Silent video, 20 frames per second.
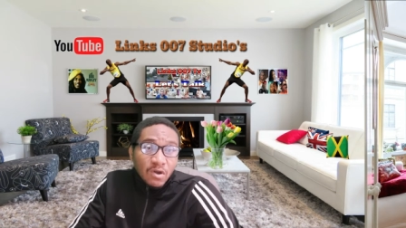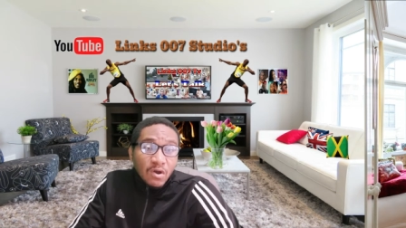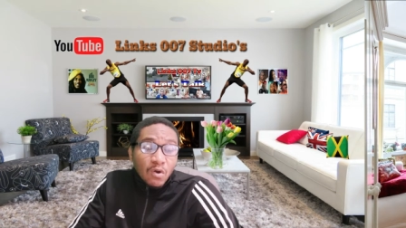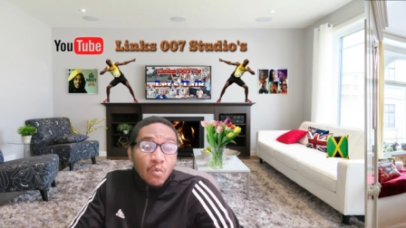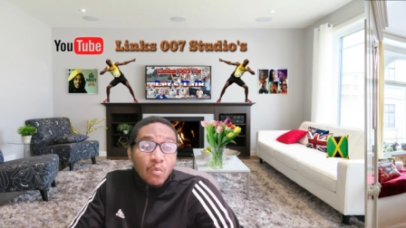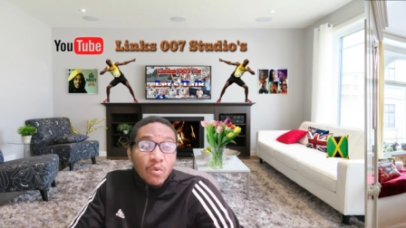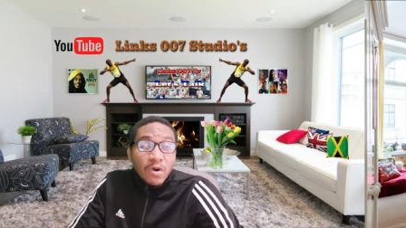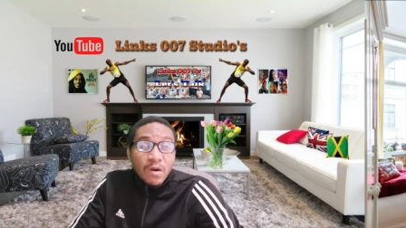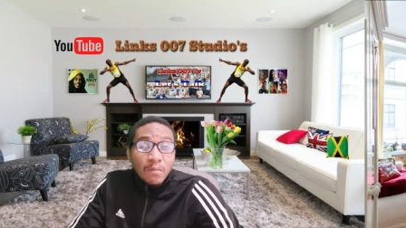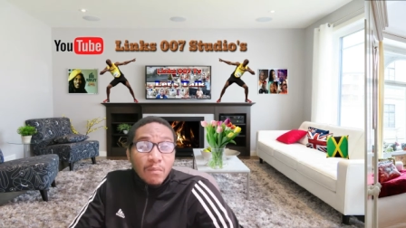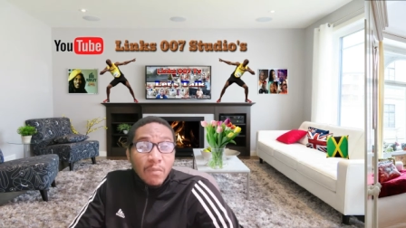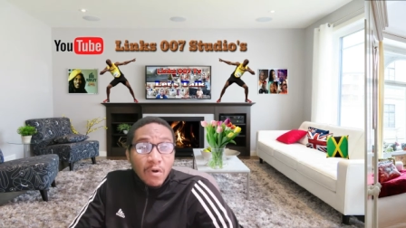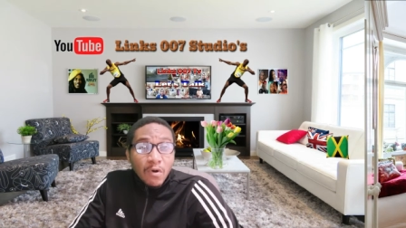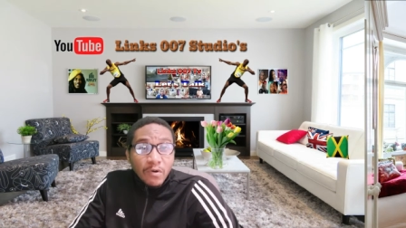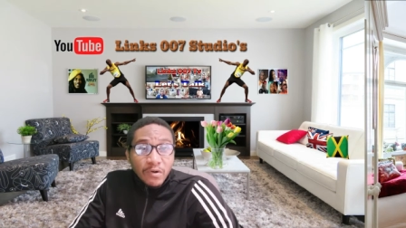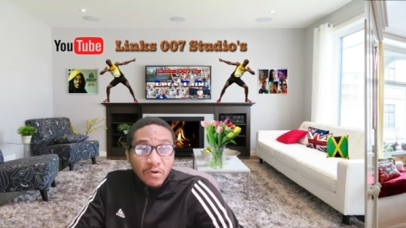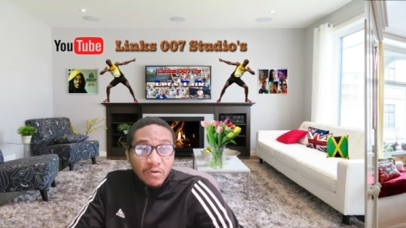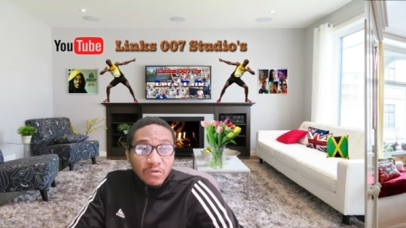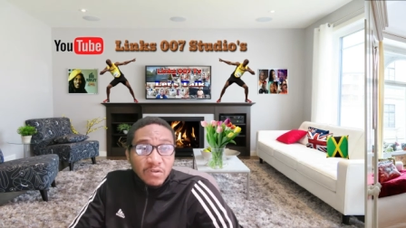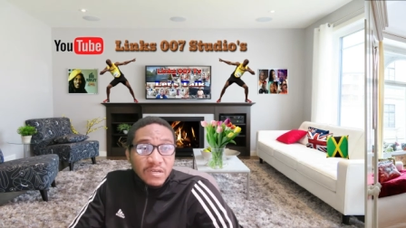We're about
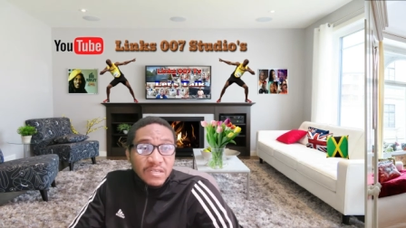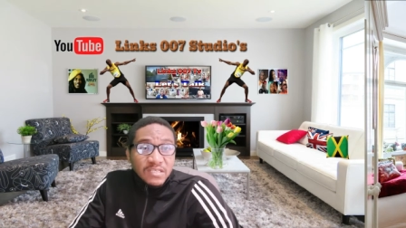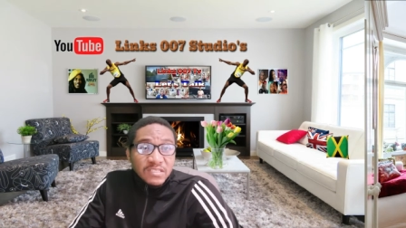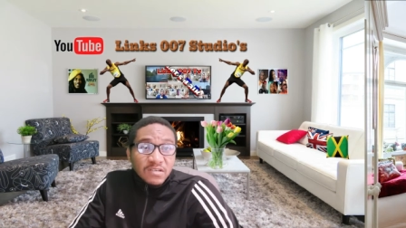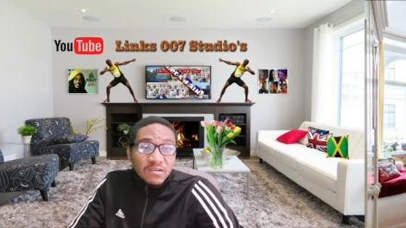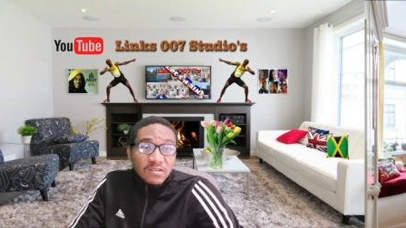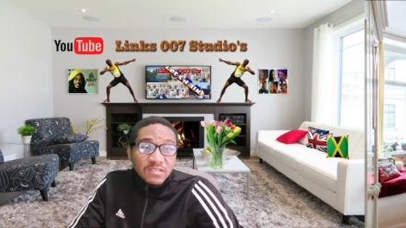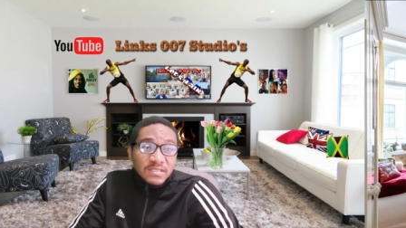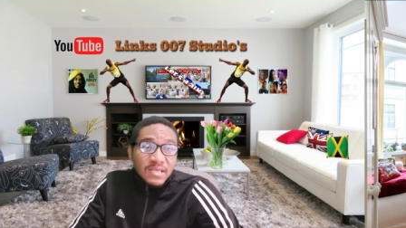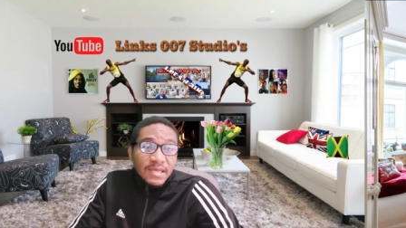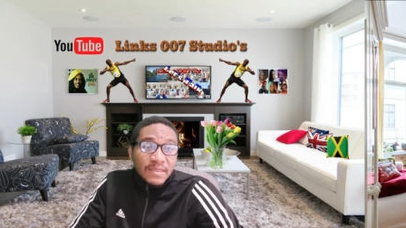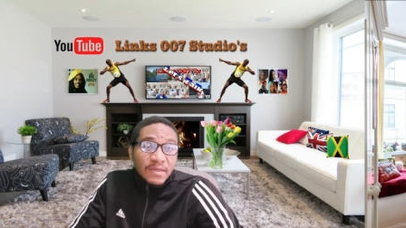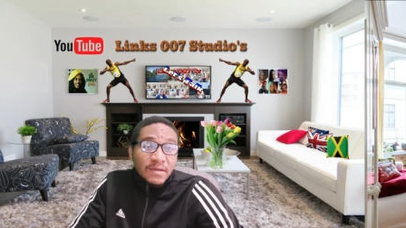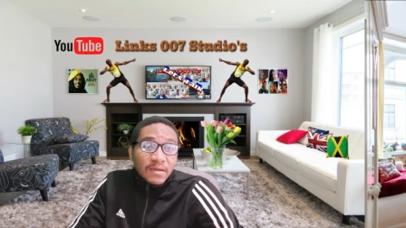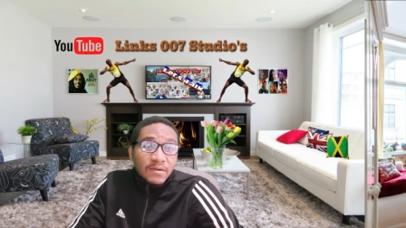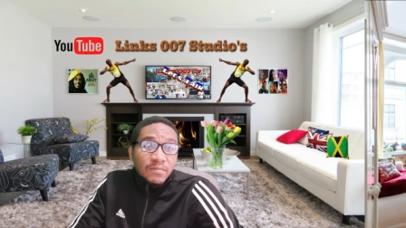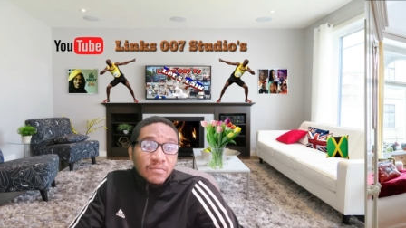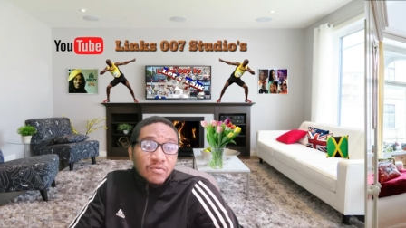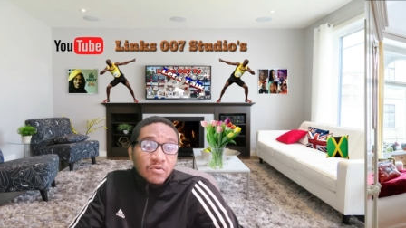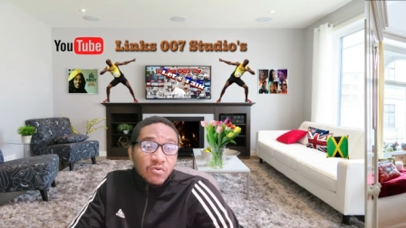now to discuss that on the
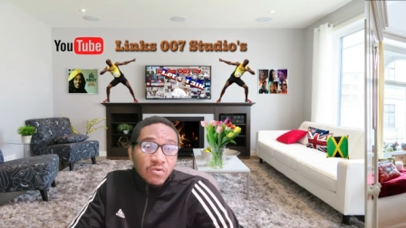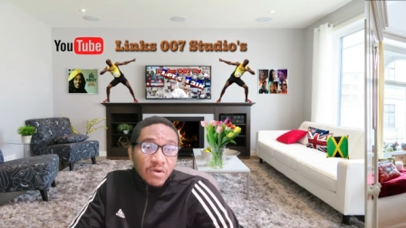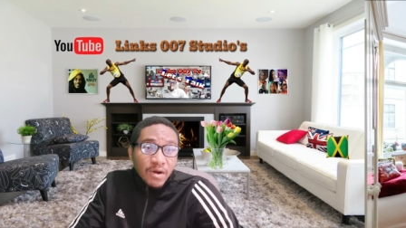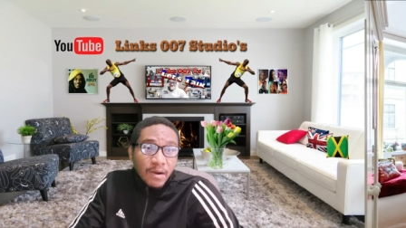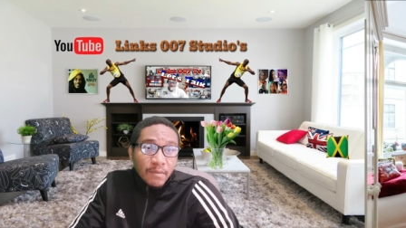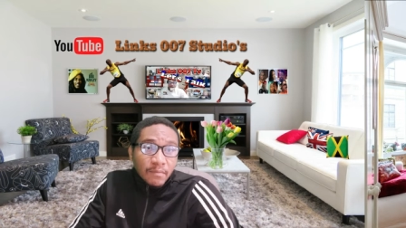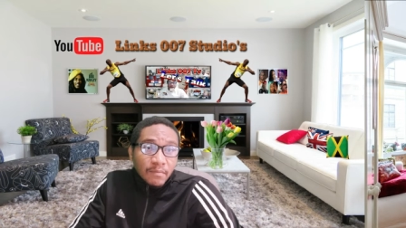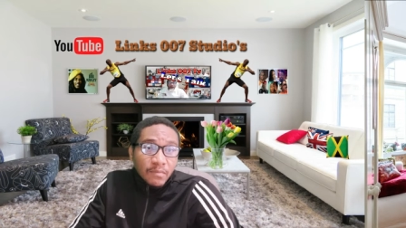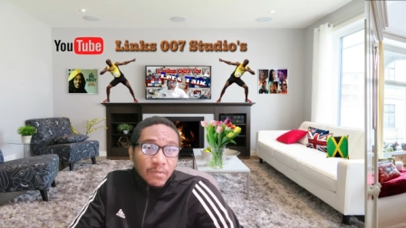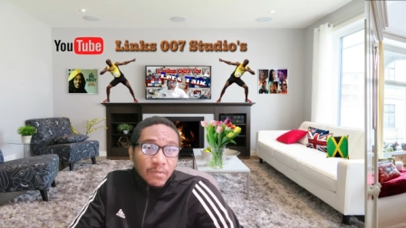program.